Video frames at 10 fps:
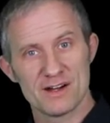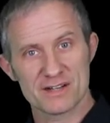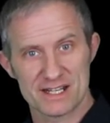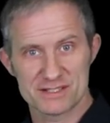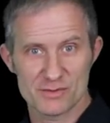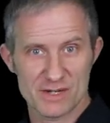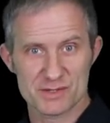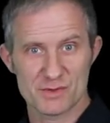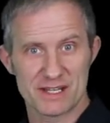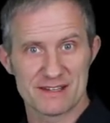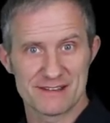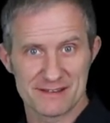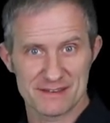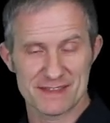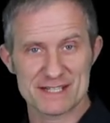Okay, till next week,
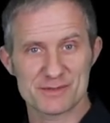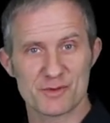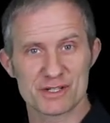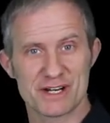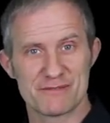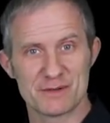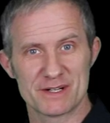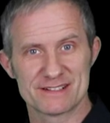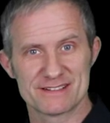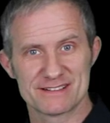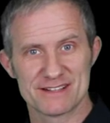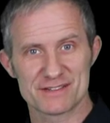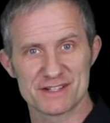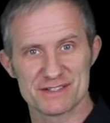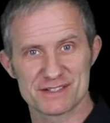thanks for watching everyone.
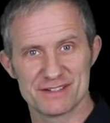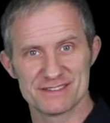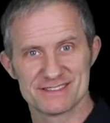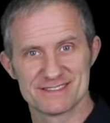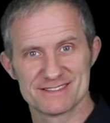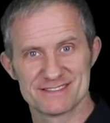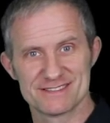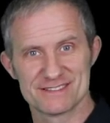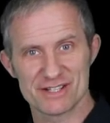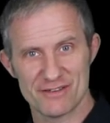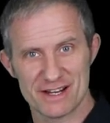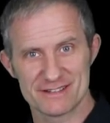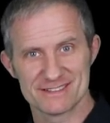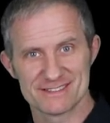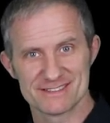I'll see you soon. Cheerio.